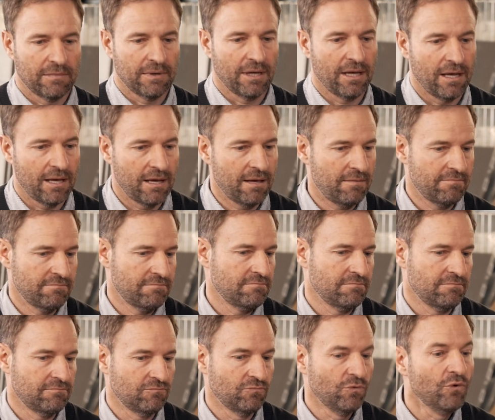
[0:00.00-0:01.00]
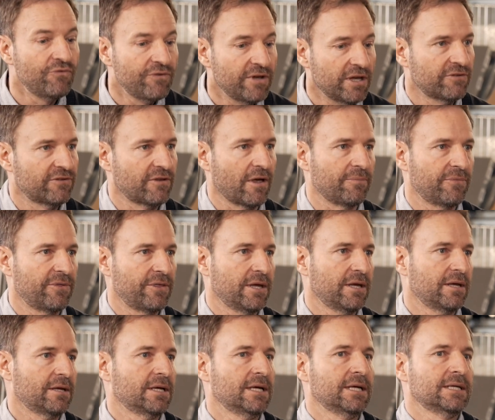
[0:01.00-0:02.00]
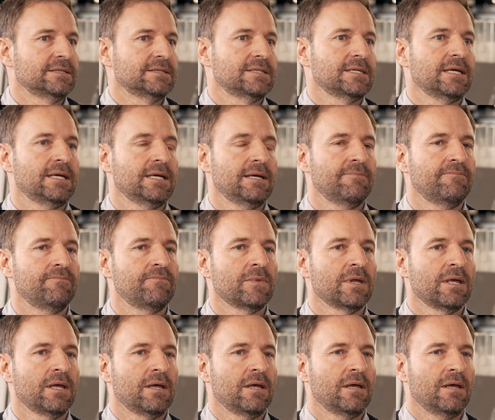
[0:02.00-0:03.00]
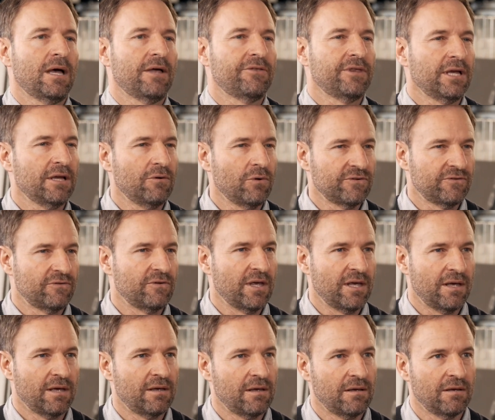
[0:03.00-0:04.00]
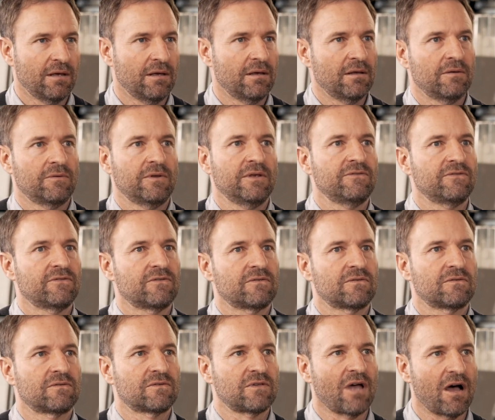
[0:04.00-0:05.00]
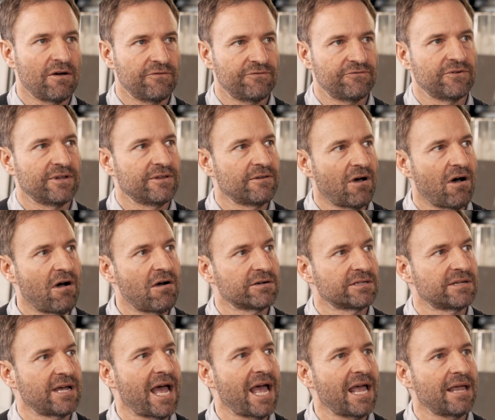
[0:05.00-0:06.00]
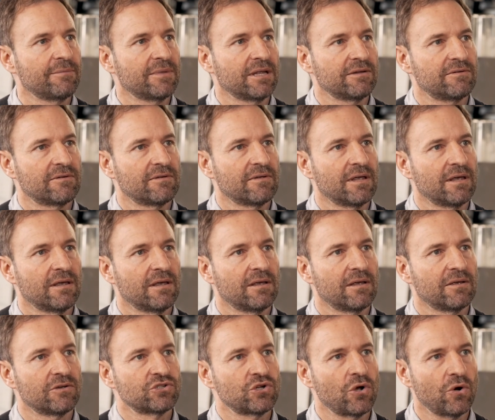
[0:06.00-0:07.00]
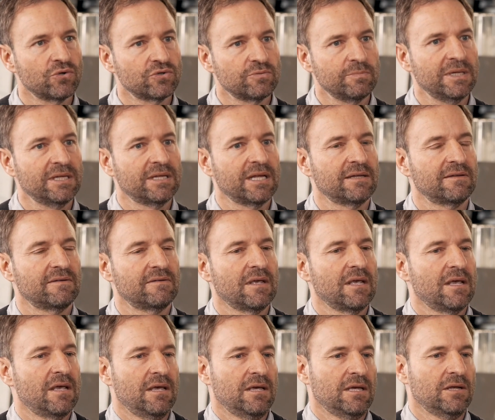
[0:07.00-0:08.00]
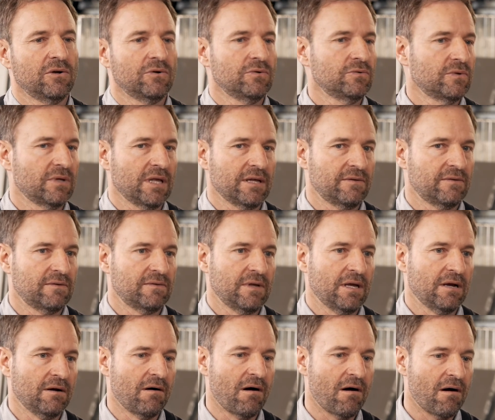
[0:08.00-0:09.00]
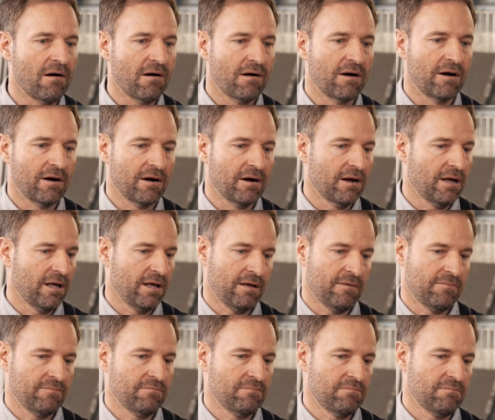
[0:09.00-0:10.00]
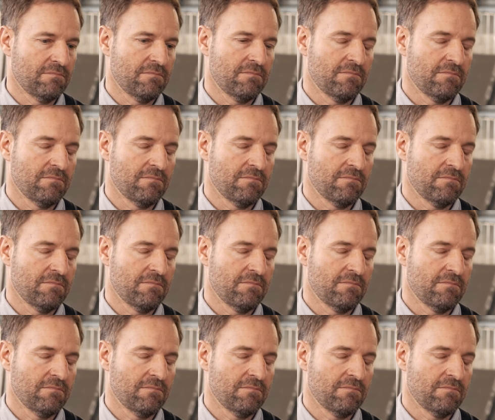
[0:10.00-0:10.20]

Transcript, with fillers: um, moving something. And um, I think it was uh, uh, this tough and hard time that uh, showed me that you know that there are um,